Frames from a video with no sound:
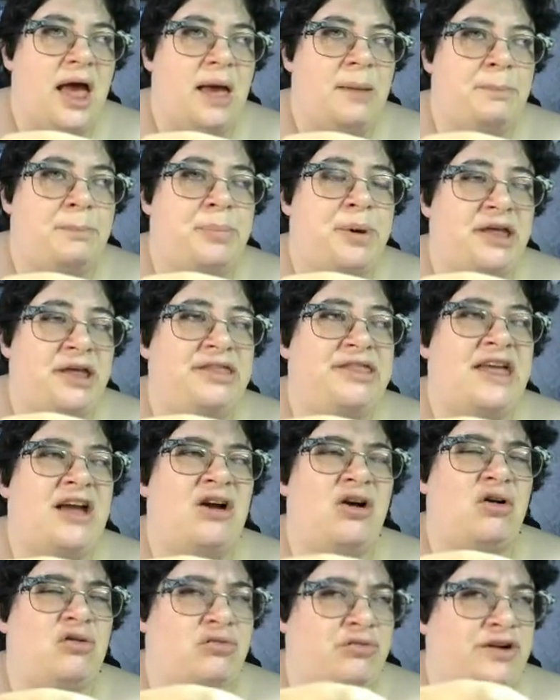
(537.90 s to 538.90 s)
But
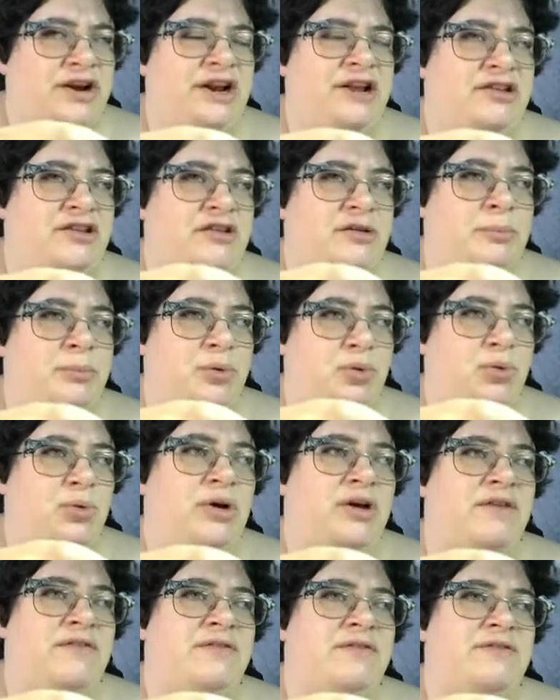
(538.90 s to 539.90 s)
they're a really
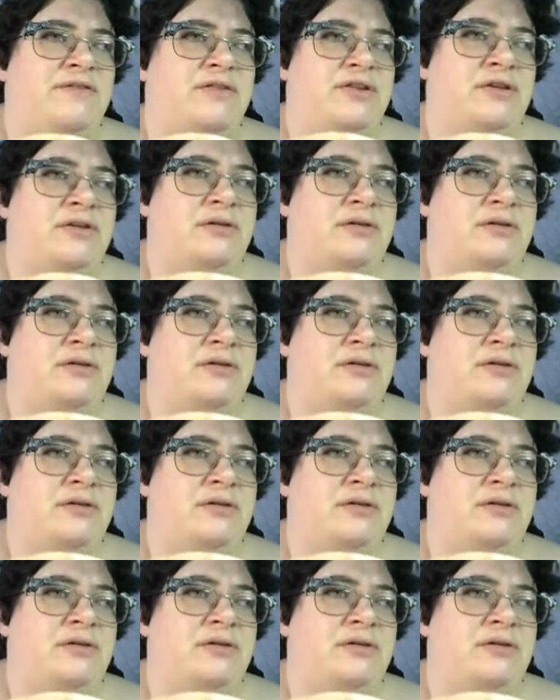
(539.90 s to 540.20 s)
supportive,